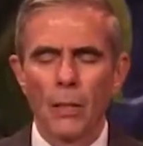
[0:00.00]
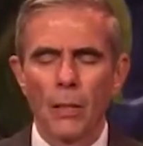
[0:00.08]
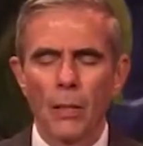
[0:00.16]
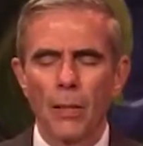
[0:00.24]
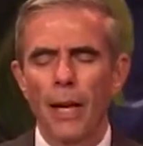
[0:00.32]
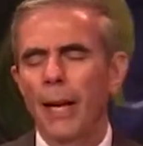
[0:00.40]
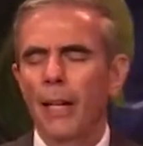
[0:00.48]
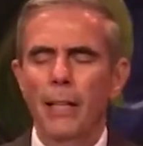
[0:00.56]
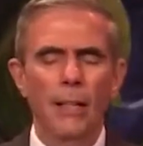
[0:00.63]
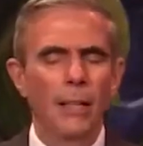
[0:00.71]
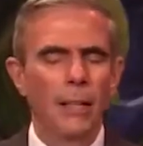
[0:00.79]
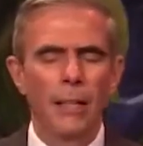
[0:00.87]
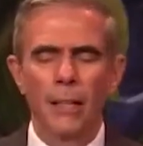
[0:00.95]
that
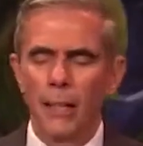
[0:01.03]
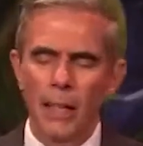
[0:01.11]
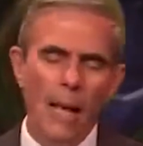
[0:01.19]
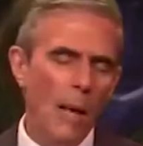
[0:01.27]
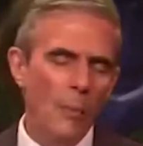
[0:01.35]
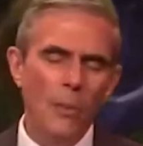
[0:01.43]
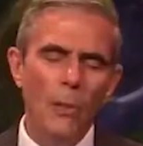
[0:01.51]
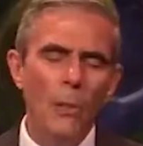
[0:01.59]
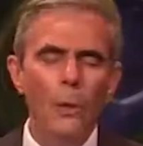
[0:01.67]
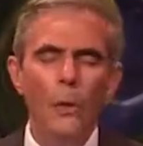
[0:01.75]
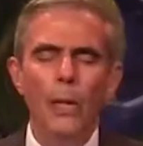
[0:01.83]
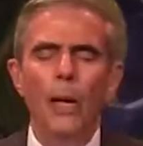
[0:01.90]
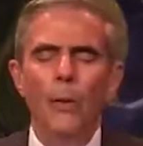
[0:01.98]

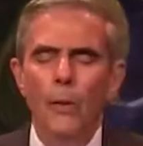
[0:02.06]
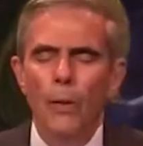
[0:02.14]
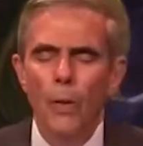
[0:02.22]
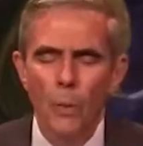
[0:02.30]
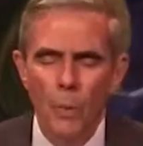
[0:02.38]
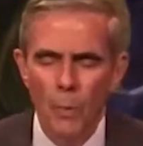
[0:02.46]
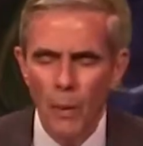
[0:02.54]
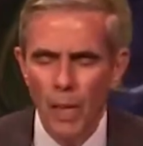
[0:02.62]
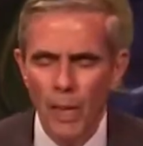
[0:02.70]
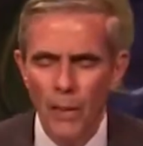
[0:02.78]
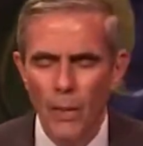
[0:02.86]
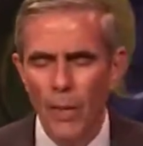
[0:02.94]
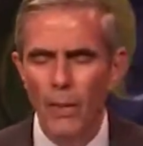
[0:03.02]
absolutely on the human plane
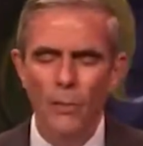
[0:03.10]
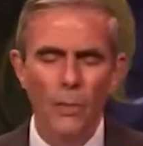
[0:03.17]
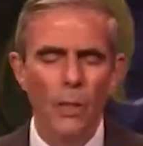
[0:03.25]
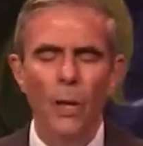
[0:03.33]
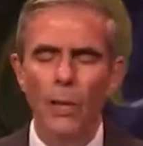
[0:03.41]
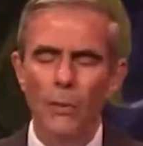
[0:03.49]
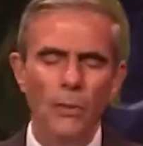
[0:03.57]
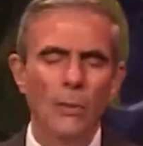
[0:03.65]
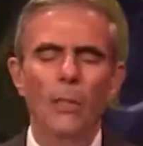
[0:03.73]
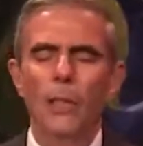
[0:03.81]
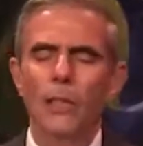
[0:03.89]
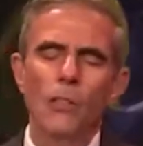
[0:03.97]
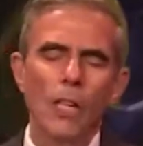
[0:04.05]
things are
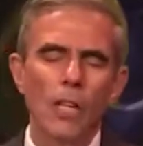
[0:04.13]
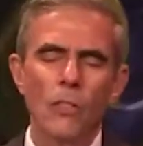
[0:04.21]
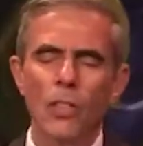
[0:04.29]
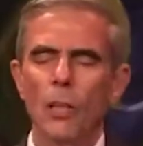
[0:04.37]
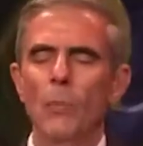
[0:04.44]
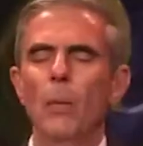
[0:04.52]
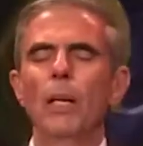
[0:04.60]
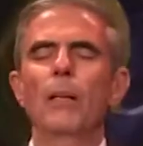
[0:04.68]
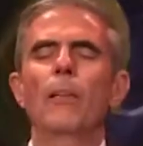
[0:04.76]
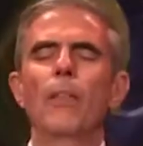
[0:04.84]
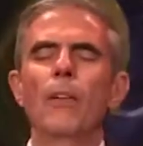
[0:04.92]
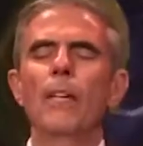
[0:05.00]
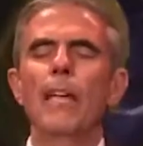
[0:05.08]
constantly changing, but
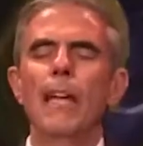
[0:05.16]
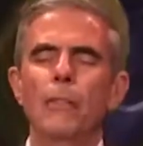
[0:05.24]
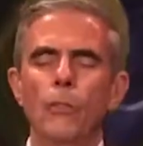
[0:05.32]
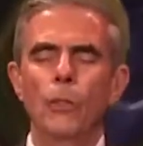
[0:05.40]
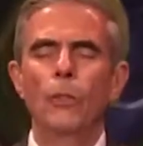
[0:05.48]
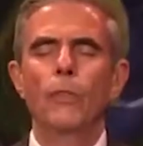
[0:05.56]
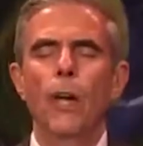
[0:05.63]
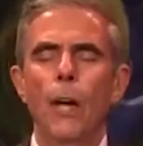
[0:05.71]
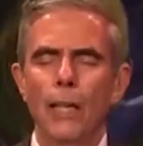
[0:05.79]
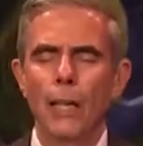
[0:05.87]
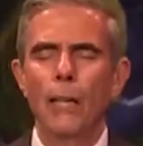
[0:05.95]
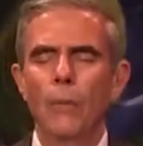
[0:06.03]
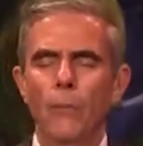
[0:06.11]
the nature of God
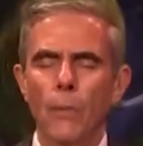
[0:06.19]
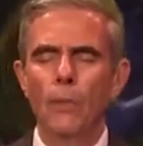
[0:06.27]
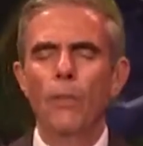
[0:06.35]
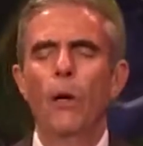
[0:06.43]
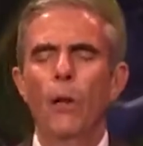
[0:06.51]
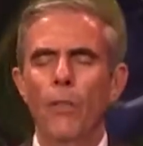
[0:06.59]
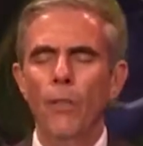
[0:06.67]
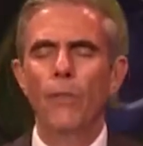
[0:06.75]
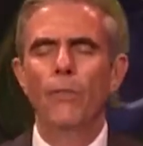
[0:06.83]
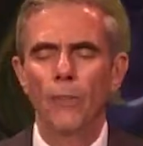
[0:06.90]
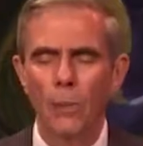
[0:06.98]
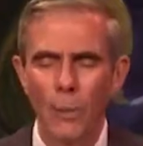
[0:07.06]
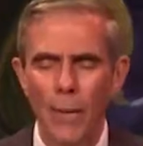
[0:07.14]
out of which all things
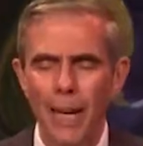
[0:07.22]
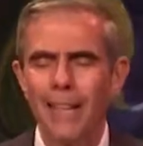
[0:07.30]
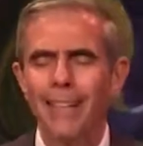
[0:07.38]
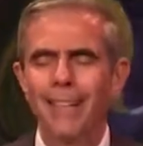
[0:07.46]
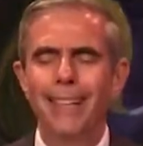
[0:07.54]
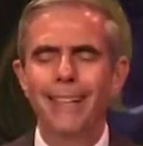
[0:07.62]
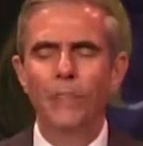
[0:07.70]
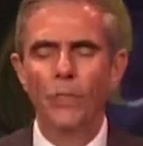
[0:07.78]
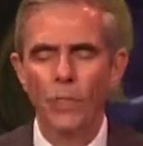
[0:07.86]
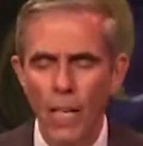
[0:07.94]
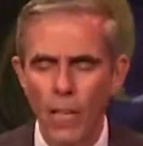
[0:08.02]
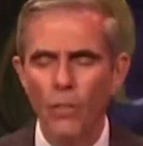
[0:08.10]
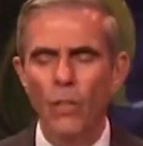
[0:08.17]
are created is
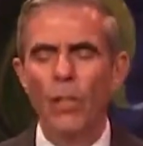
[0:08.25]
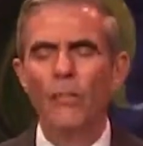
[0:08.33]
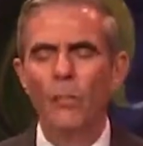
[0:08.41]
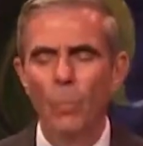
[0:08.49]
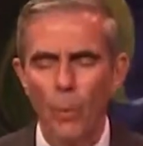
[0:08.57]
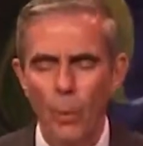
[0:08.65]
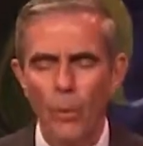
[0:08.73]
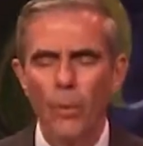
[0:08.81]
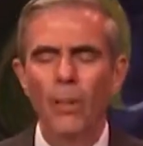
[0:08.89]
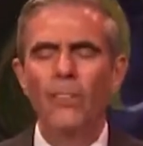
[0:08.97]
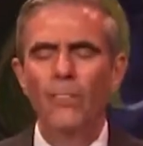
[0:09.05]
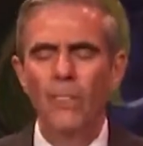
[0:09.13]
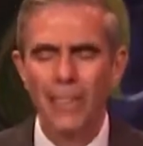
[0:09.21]
changeless,
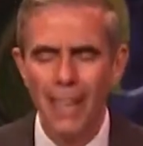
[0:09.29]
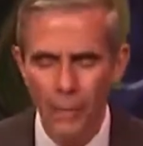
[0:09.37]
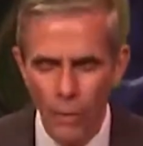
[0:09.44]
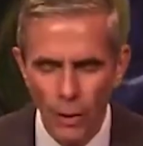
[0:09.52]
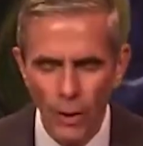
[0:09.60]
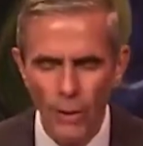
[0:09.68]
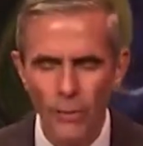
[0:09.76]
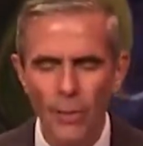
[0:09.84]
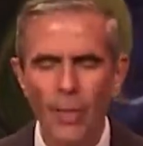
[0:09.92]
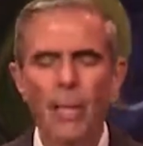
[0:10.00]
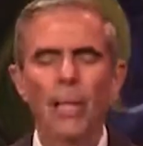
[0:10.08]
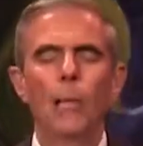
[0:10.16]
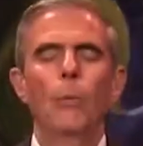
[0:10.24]
birthless, deathless.
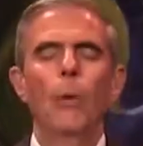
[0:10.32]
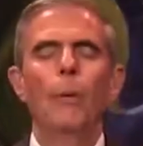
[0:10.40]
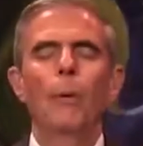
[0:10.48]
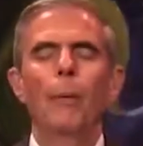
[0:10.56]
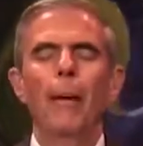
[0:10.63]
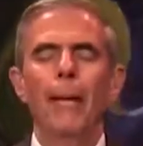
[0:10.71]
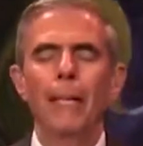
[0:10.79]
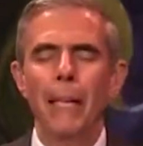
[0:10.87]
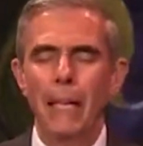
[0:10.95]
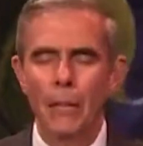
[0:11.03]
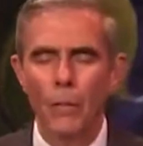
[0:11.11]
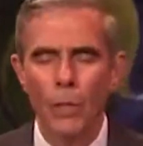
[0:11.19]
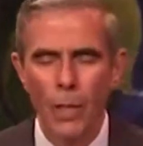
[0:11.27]
We remain
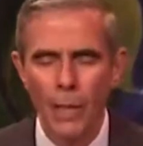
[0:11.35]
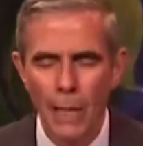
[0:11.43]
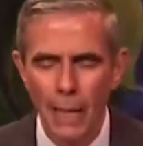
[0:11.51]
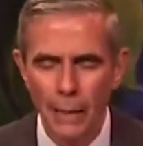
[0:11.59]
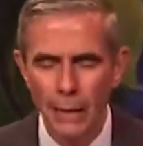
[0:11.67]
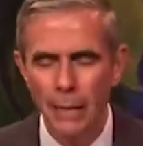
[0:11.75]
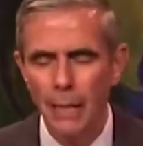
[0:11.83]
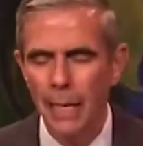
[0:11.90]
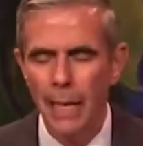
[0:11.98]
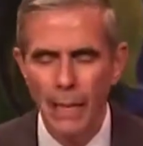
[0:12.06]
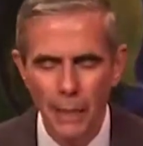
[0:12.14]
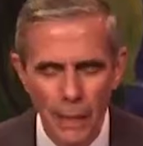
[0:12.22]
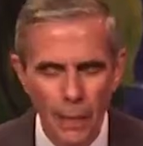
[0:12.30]
interconnected
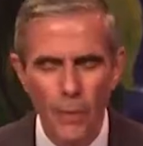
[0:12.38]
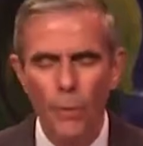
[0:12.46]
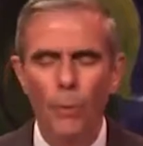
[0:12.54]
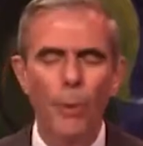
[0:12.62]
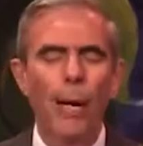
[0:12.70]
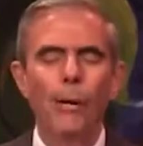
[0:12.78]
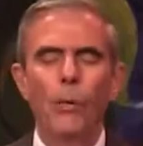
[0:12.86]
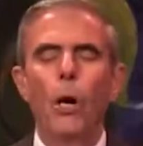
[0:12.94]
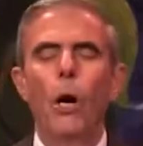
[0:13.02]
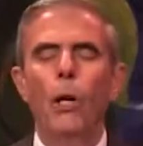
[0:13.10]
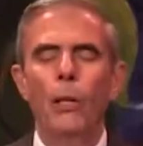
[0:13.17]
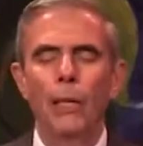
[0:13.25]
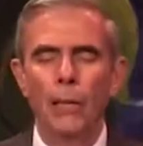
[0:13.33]
in it throughout
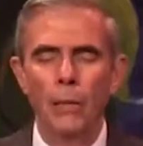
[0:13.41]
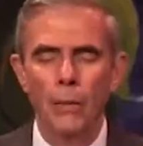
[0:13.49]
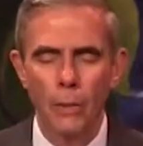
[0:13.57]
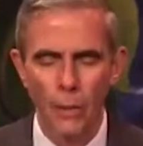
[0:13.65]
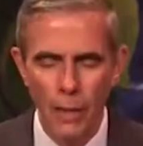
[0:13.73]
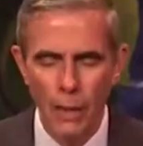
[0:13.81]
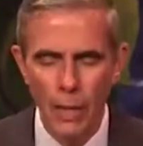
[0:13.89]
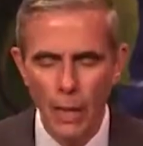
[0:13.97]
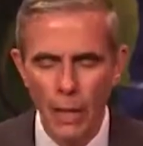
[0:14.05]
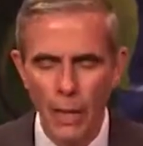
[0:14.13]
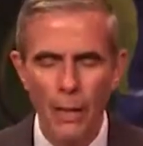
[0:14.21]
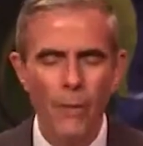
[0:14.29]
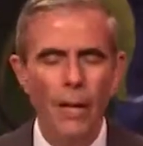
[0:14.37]
all eternity.
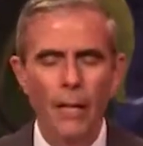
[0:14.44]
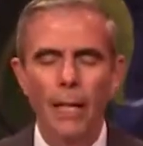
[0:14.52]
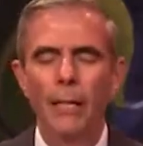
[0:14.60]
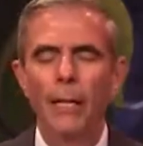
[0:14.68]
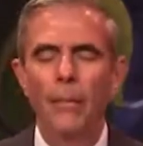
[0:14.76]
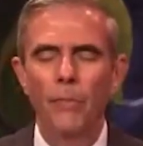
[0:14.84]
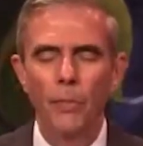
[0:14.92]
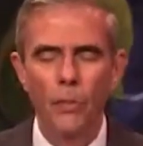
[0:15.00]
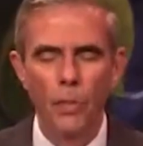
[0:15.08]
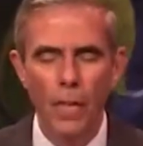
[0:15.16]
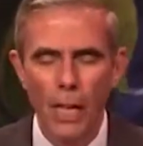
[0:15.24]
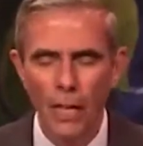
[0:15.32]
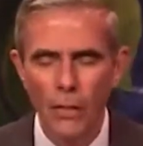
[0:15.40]
That can never
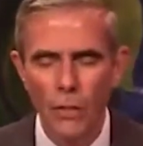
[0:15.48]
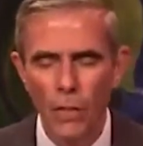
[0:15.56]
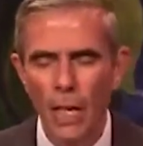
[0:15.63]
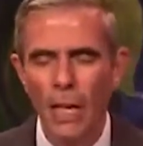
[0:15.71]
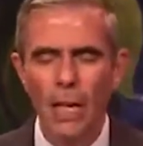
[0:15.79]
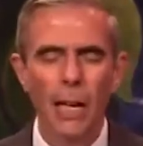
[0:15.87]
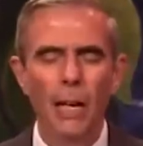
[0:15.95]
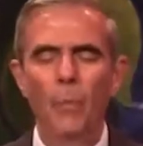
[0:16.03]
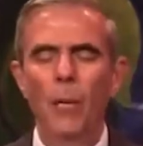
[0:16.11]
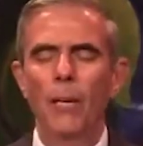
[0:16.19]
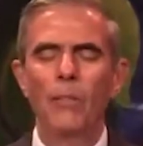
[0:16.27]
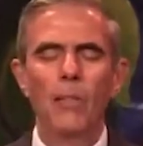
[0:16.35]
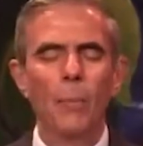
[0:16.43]
change. And where
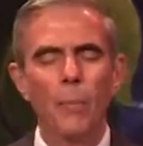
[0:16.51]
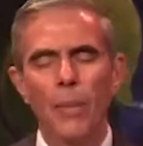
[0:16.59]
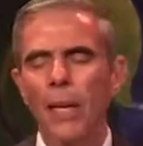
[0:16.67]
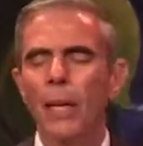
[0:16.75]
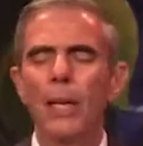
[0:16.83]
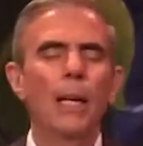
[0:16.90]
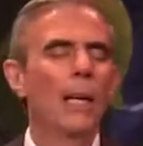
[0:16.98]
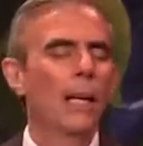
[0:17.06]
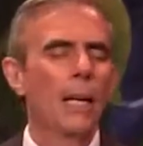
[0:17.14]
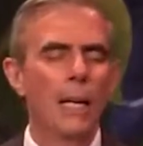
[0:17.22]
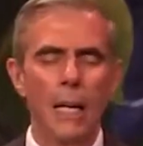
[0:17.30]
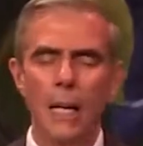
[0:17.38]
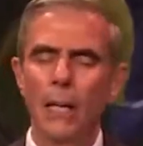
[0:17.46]
something
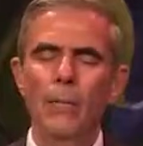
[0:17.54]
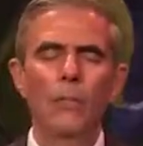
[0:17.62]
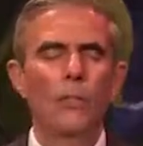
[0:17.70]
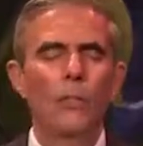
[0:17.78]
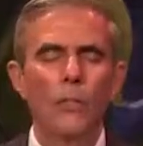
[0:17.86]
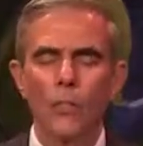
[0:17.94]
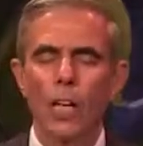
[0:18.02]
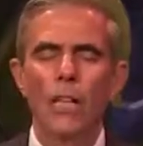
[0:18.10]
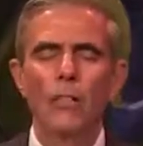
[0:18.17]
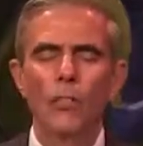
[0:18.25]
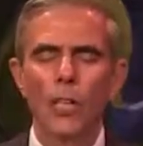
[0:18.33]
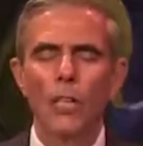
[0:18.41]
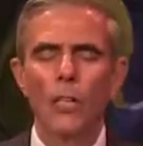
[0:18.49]
is
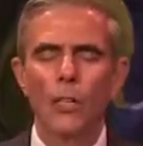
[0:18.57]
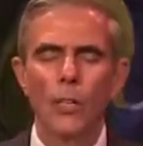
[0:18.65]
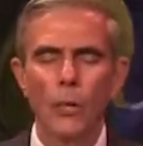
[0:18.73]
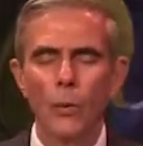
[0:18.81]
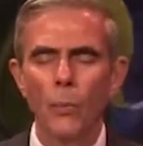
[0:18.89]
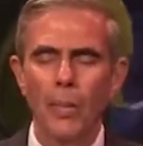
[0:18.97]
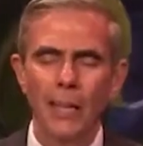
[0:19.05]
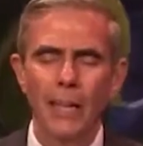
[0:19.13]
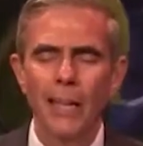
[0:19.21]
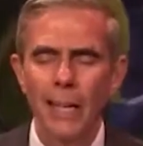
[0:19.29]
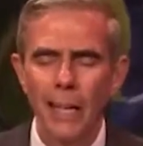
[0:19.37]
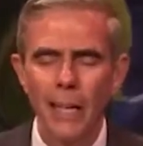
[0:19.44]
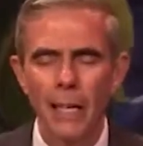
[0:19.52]
changing humanly,